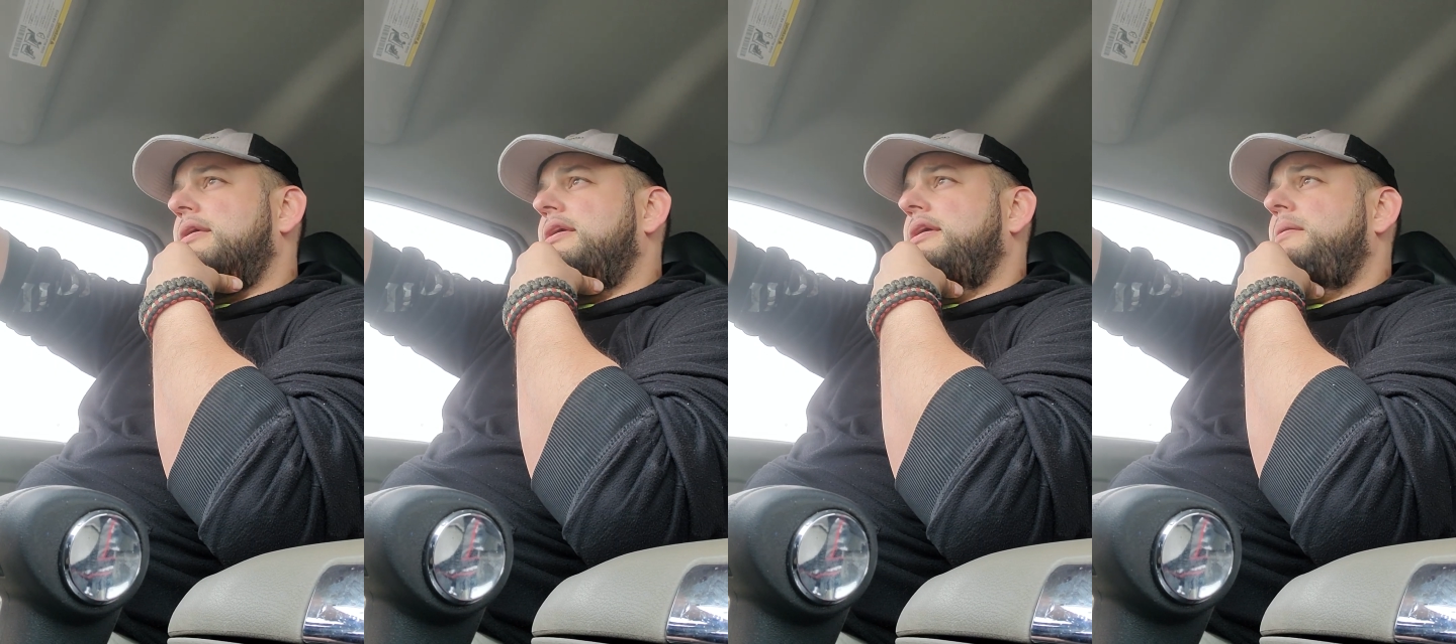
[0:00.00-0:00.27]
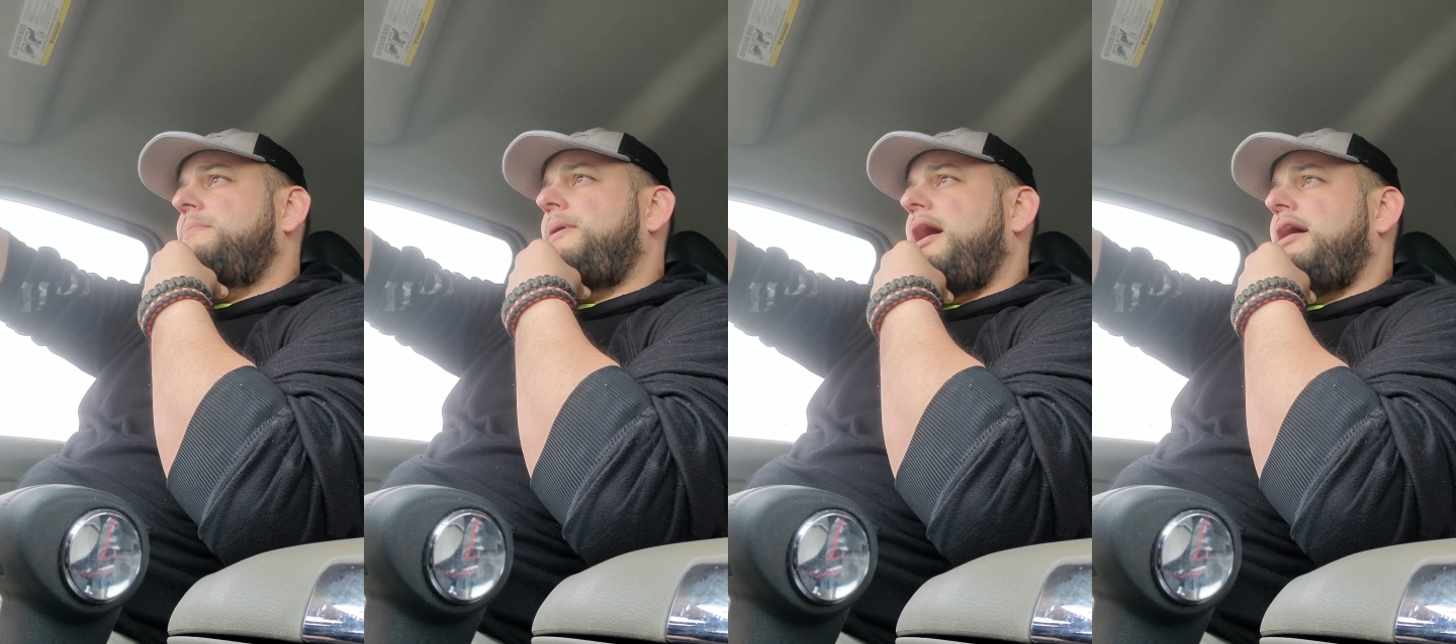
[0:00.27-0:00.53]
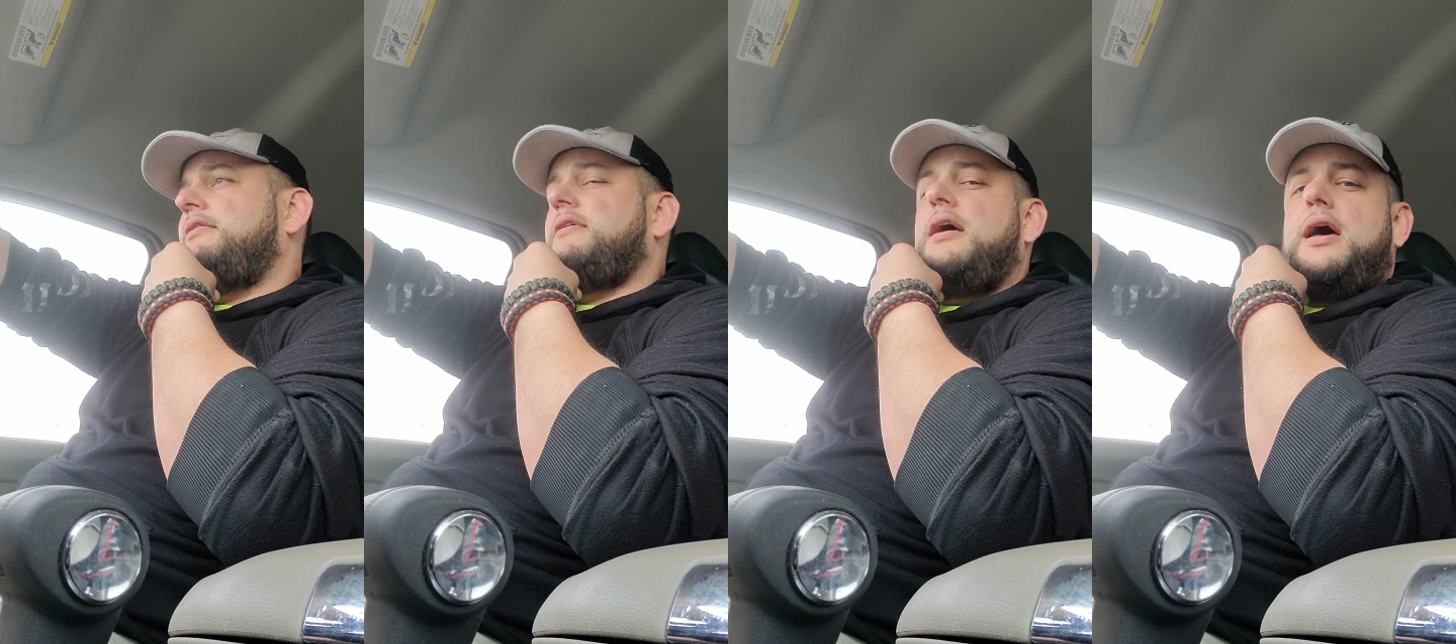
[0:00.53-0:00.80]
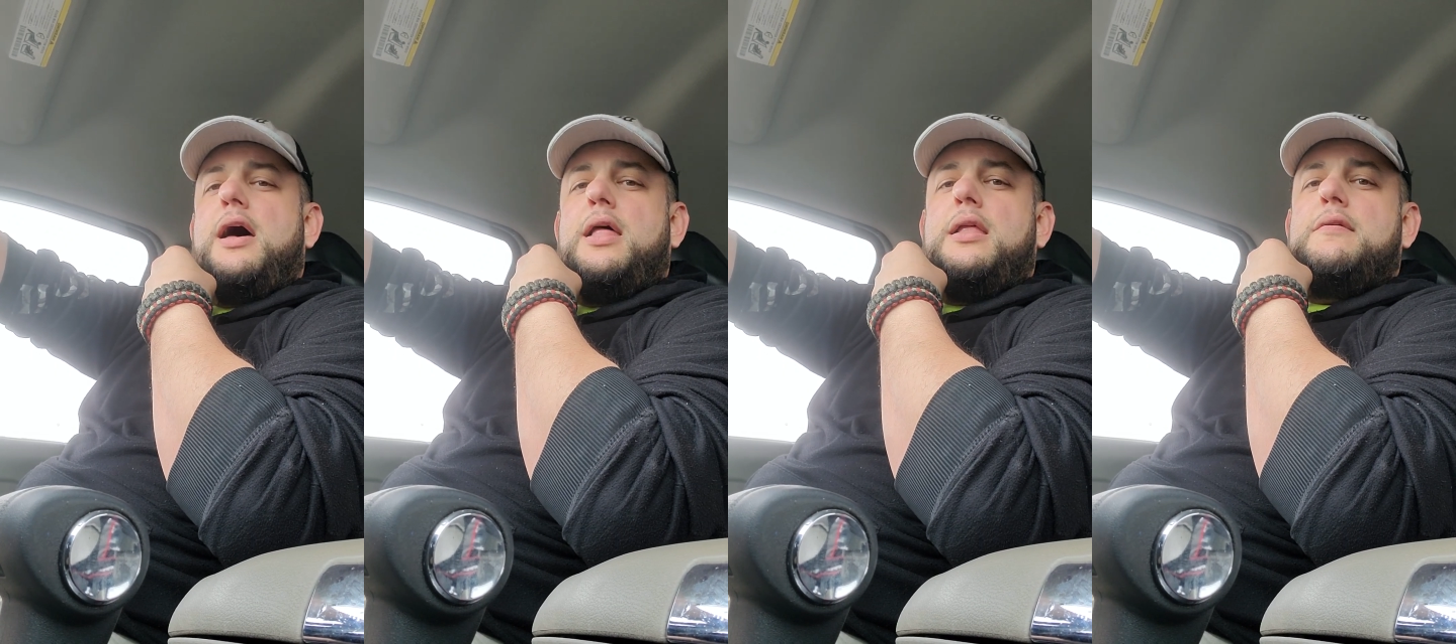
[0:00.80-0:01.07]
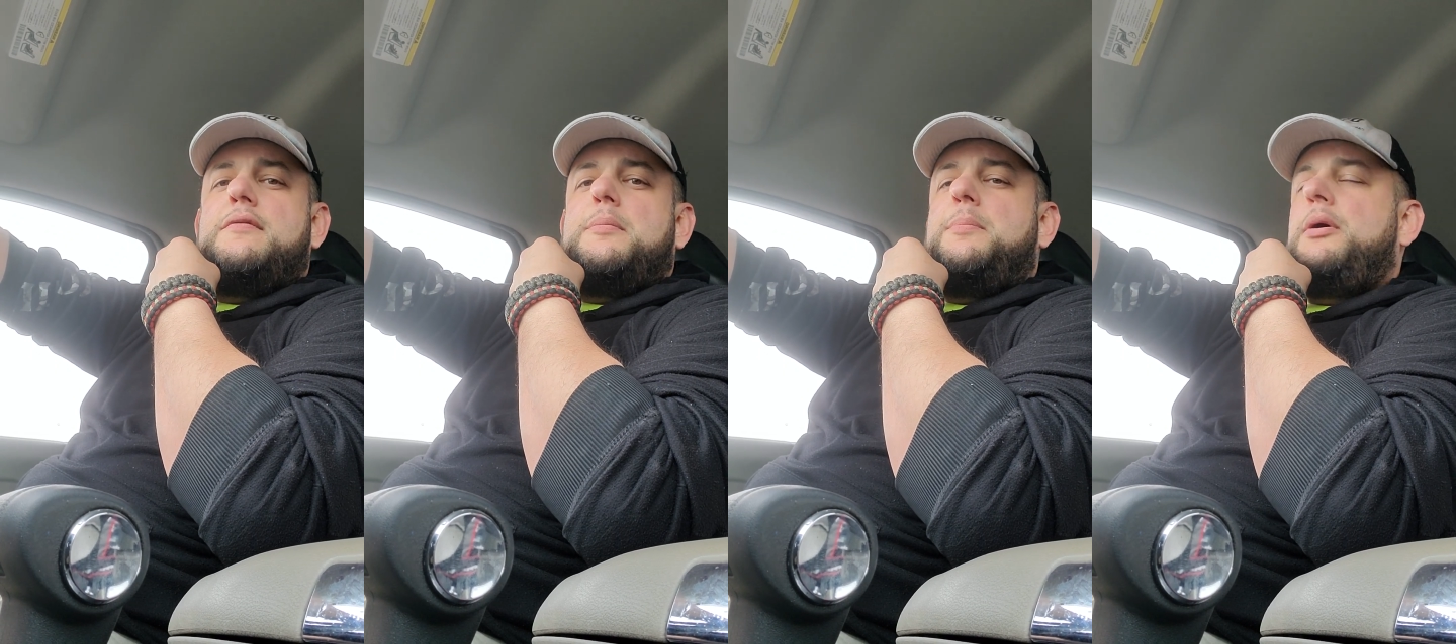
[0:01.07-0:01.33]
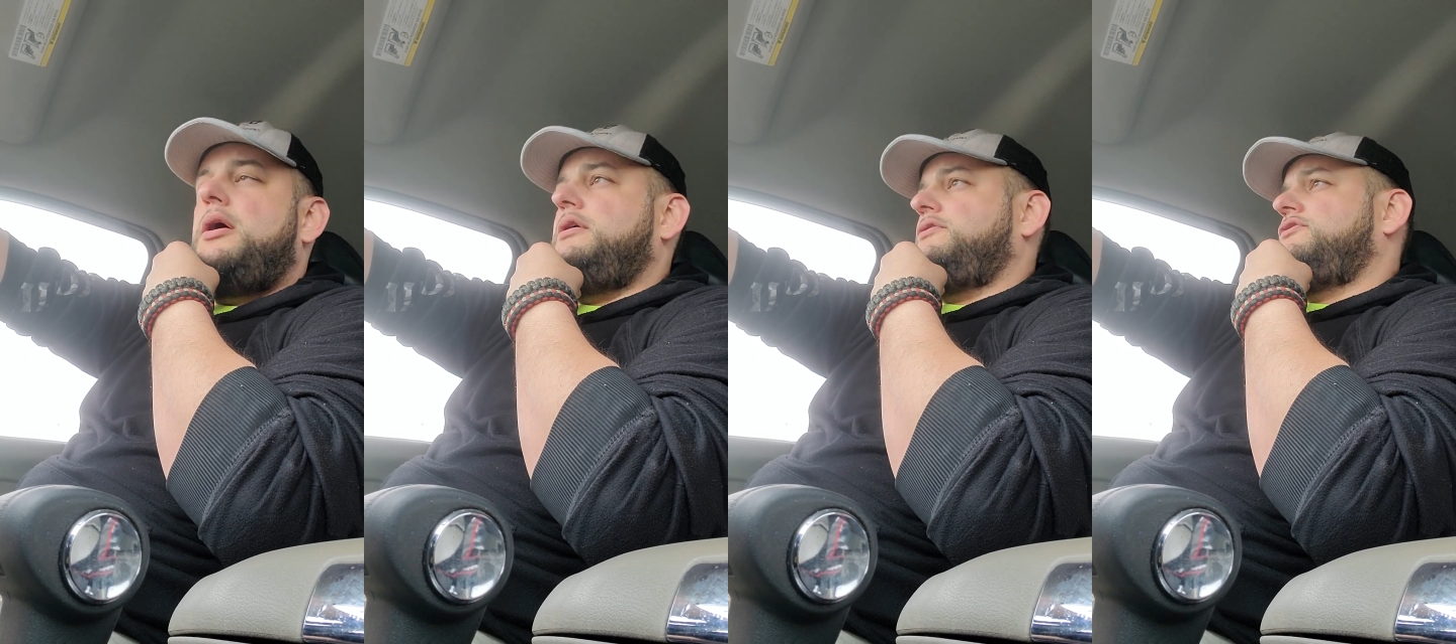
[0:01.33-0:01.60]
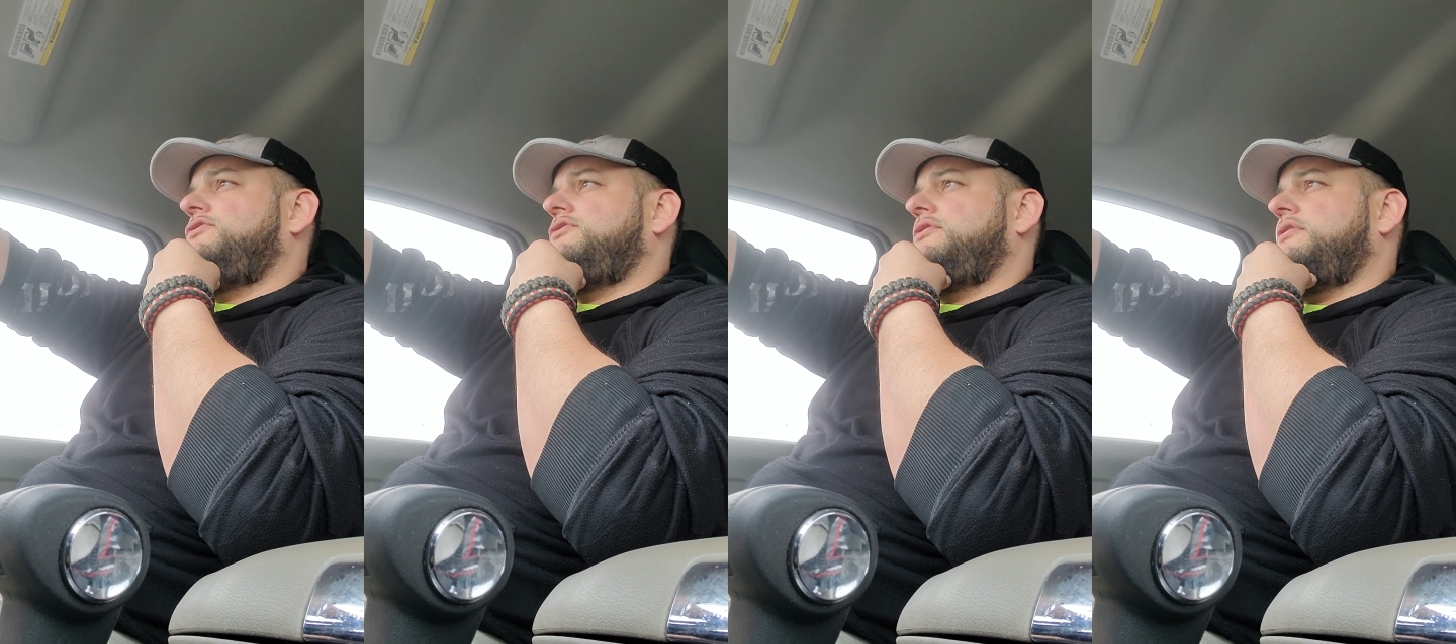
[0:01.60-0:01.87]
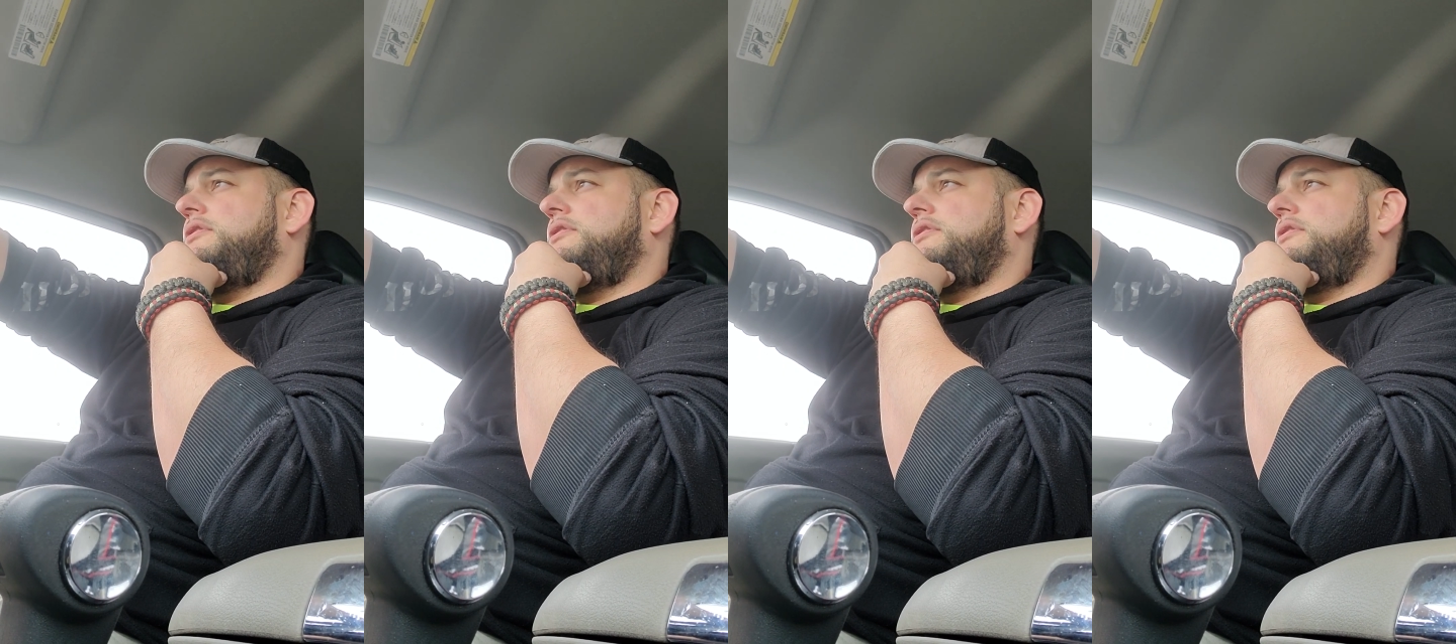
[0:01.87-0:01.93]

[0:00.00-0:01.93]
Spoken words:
he packs a hell of a punch.